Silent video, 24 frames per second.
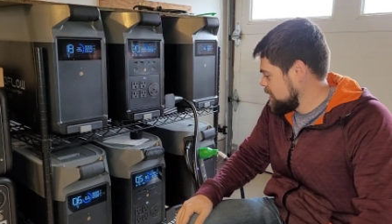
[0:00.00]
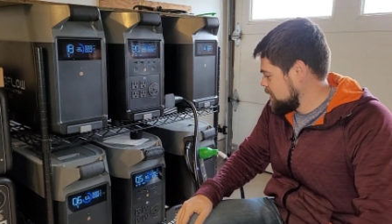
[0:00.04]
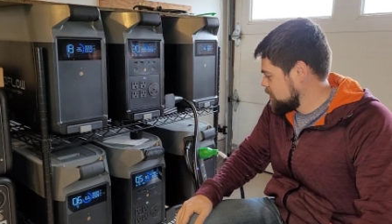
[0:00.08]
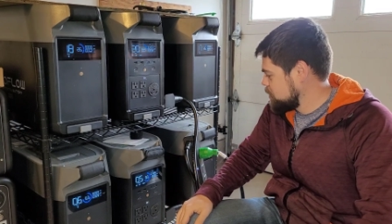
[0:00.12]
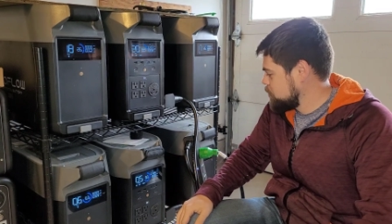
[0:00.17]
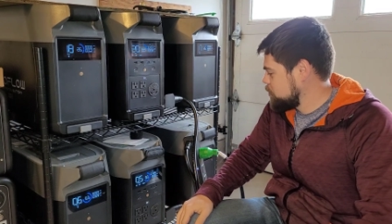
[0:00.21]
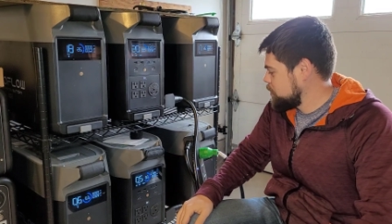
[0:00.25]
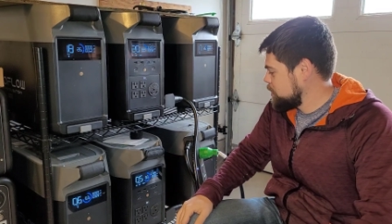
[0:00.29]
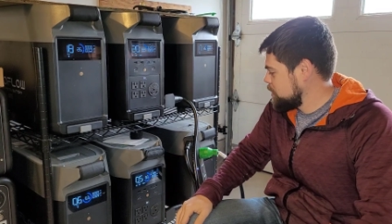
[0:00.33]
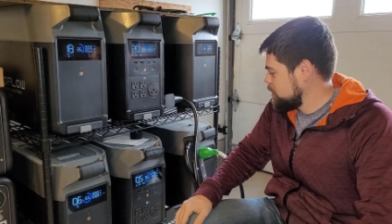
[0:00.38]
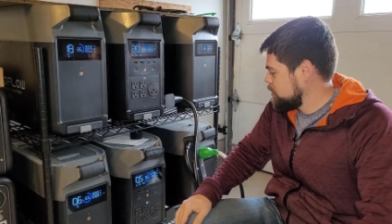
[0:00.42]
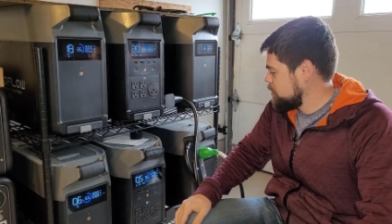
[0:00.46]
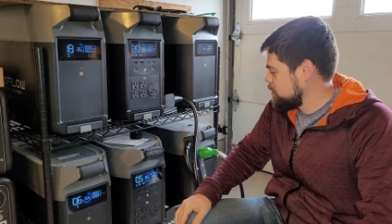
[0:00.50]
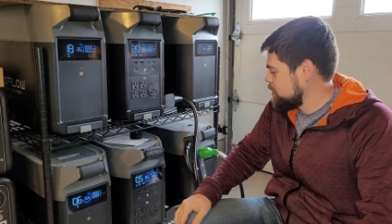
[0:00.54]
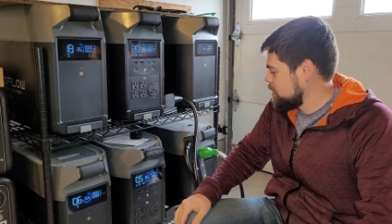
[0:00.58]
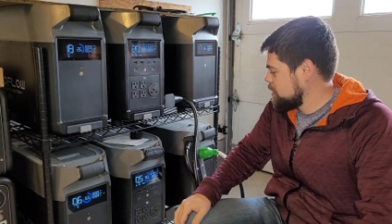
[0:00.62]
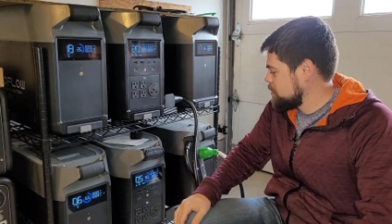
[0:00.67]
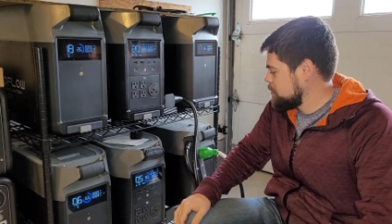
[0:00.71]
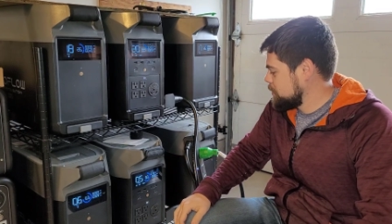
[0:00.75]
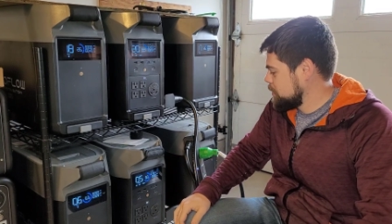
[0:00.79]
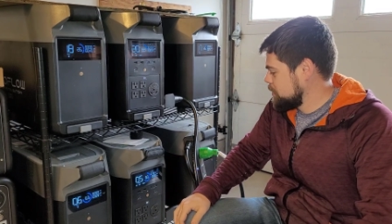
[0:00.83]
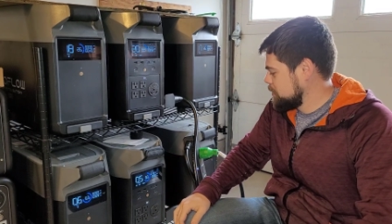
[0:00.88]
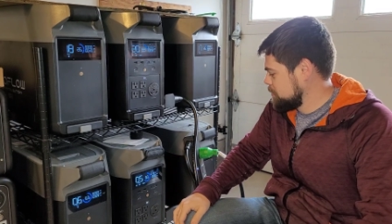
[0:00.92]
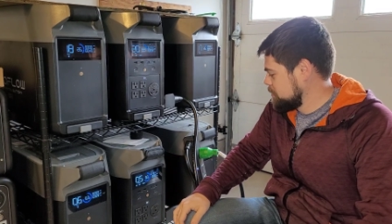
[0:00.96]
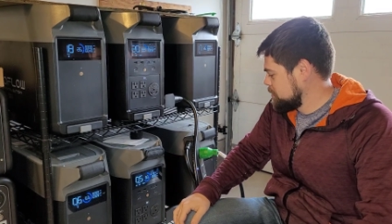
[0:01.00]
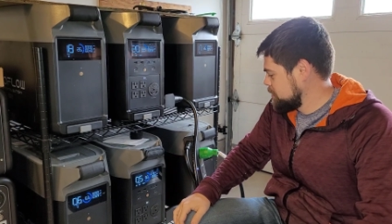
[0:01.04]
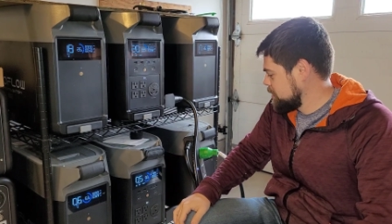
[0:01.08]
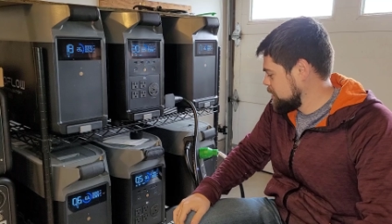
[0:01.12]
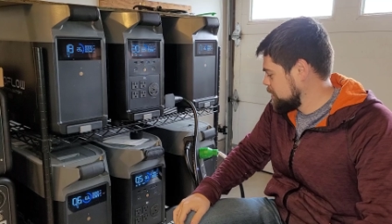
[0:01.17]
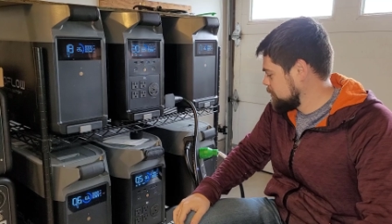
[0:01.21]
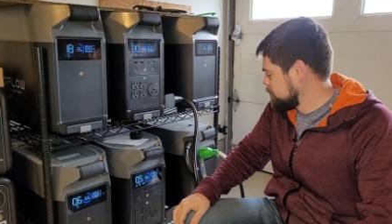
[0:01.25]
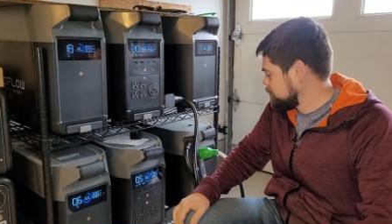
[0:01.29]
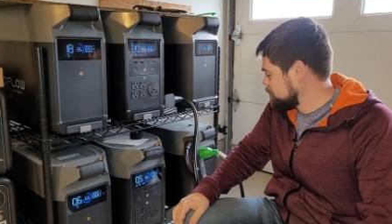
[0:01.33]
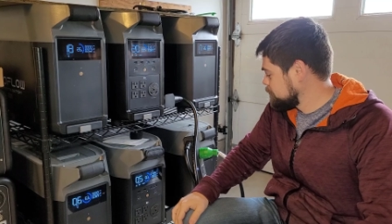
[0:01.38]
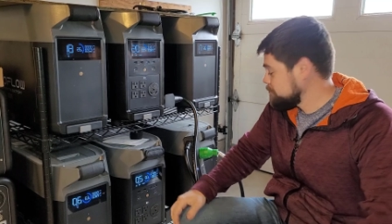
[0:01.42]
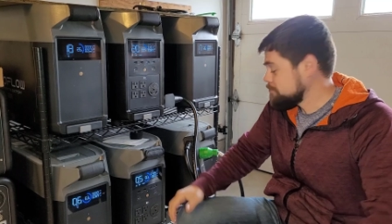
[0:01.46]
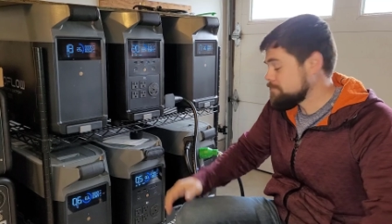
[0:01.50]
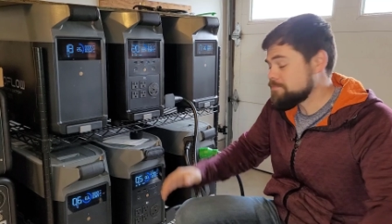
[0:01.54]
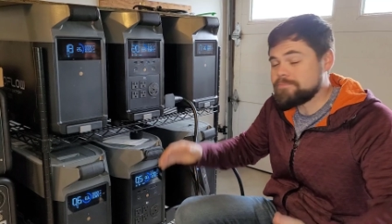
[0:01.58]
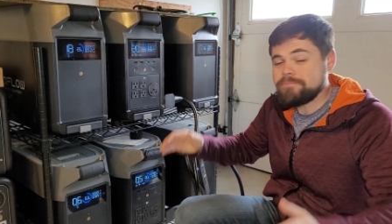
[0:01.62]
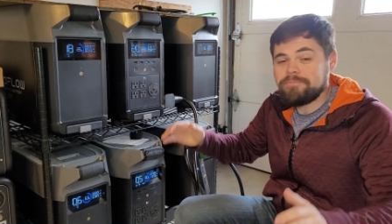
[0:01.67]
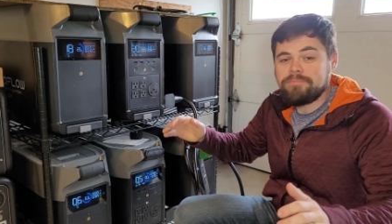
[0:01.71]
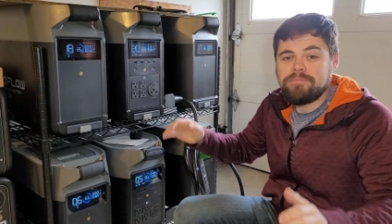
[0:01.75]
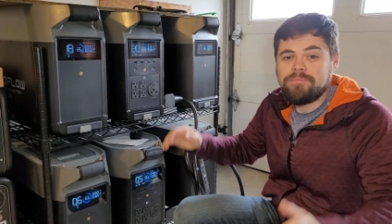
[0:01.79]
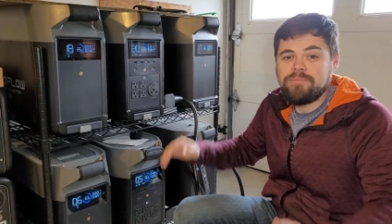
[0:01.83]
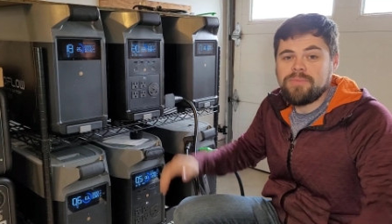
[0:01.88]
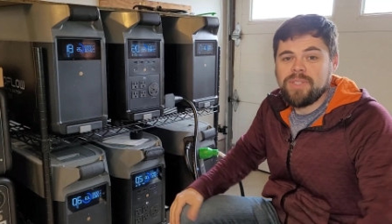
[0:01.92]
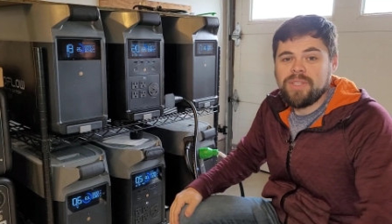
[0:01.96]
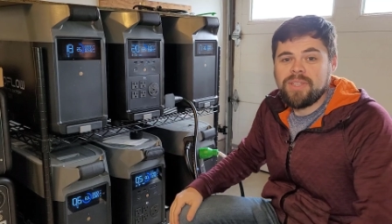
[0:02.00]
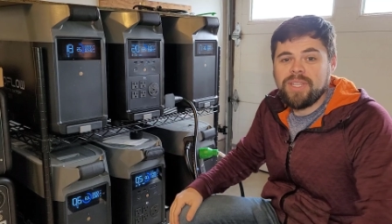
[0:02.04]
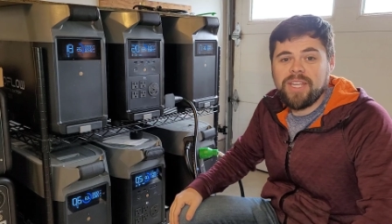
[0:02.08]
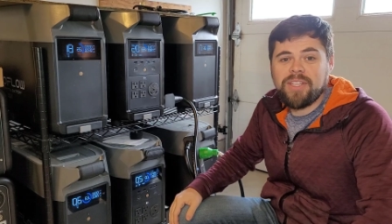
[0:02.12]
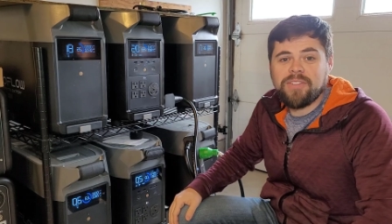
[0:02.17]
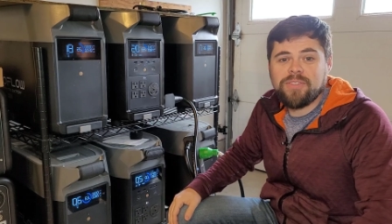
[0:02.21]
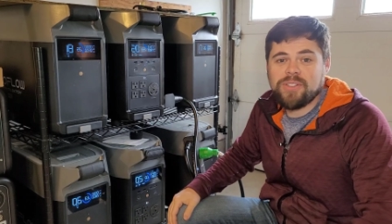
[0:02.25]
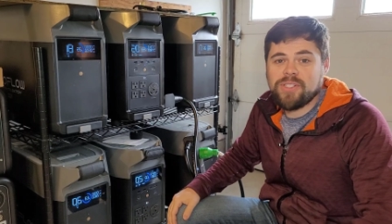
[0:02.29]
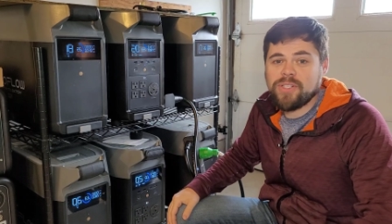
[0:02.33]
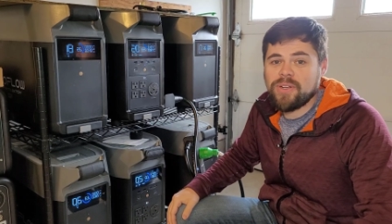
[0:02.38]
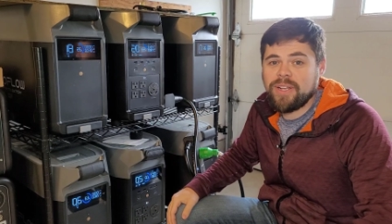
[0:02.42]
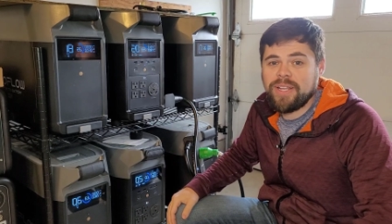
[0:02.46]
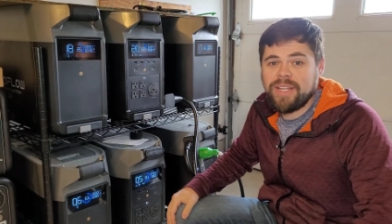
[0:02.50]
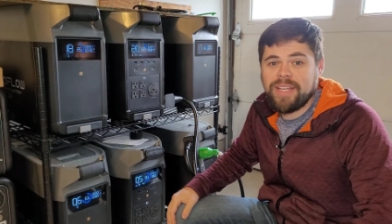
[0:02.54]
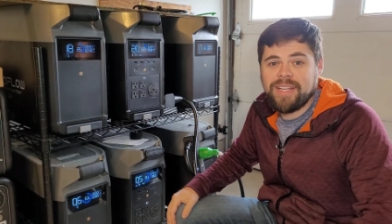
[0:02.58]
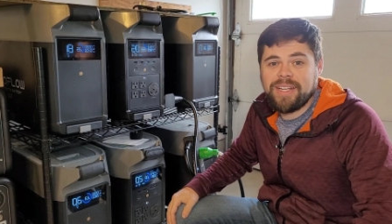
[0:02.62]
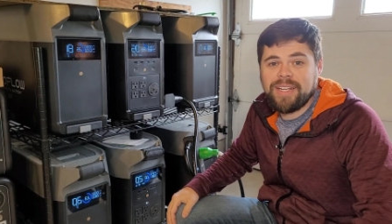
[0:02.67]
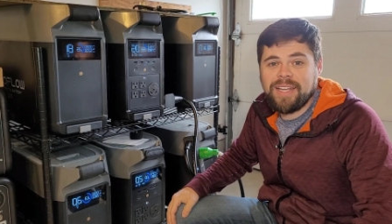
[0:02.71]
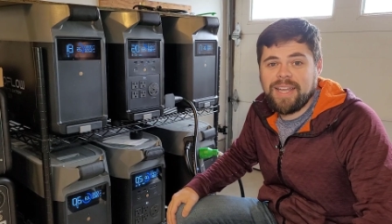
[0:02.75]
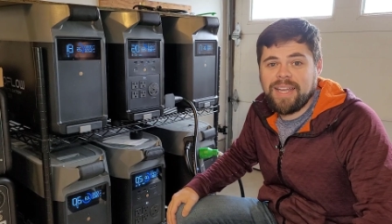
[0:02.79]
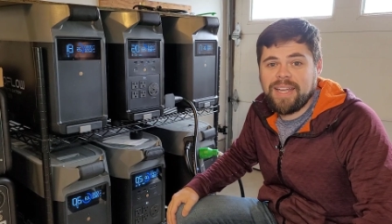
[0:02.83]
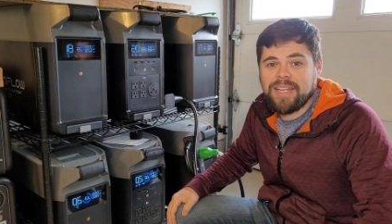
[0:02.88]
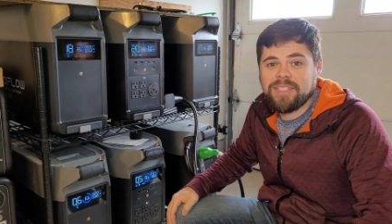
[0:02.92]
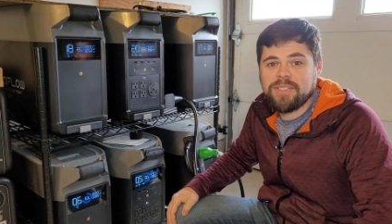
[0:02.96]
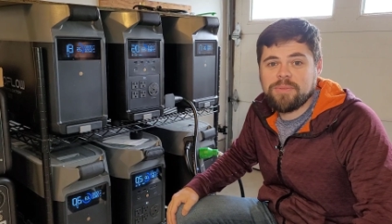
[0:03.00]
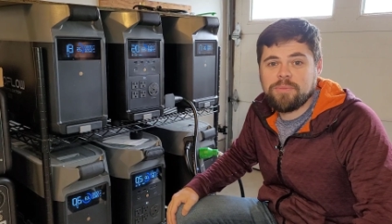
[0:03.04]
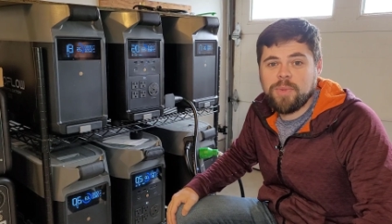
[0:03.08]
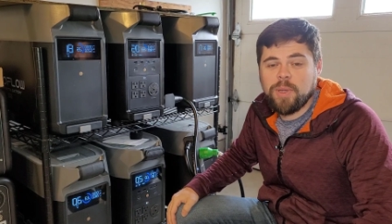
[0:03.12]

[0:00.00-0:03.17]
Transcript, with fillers: is pretty incredible. So thanks for tuning in guys.